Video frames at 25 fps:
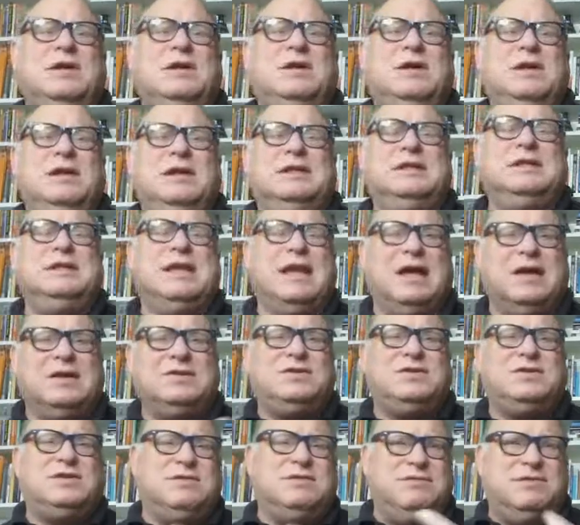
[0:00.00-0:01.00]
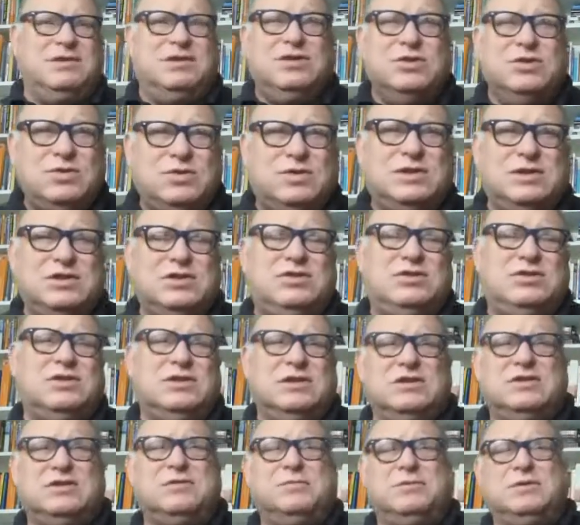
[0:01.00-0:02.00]
in the analysis of the usage
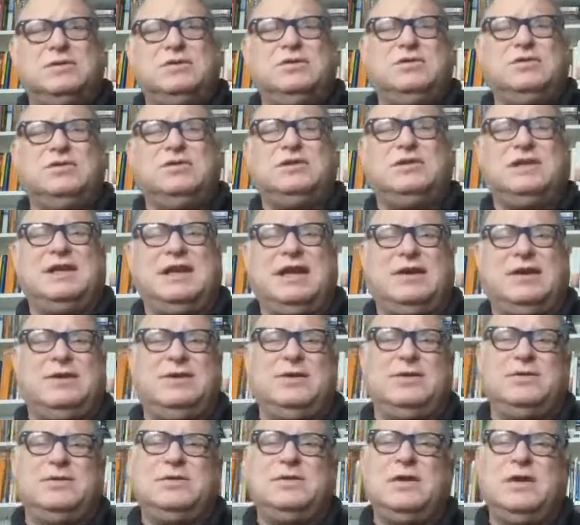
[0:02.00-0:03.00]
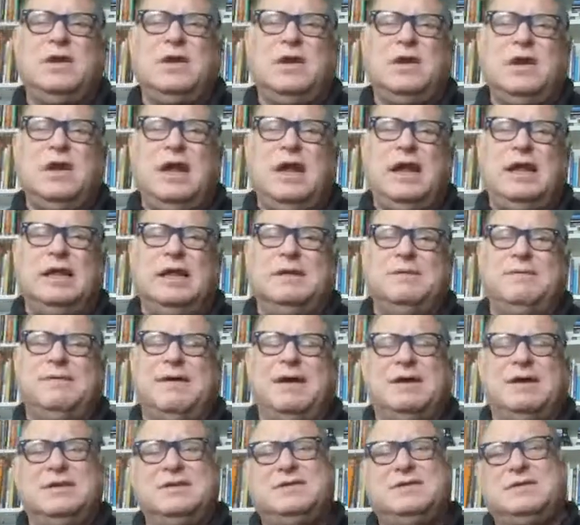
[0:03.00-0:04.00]
in terms of usage scenarios, in
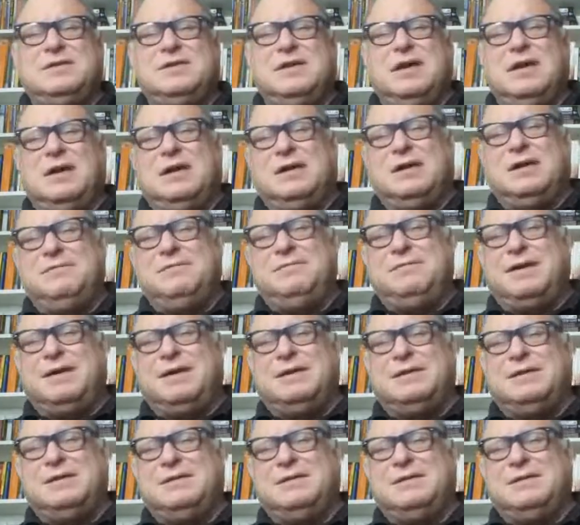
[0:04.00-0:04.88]
the